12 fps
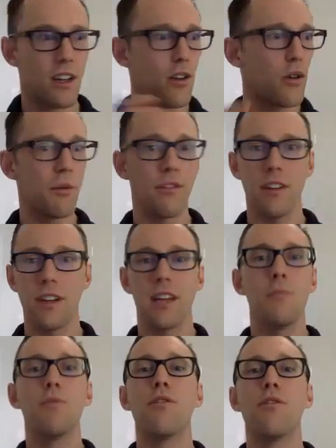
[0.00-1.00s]
at corporate, like
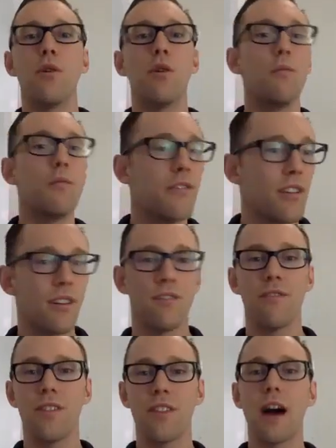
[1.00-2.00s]
he performed in front of
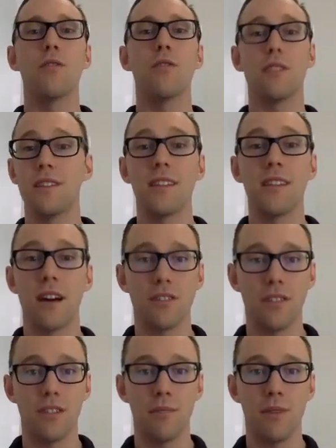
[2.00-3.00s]
thousands and
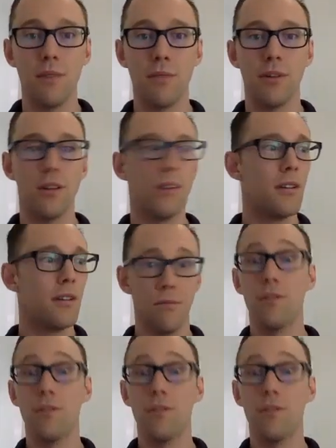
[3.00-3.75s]
thousands of people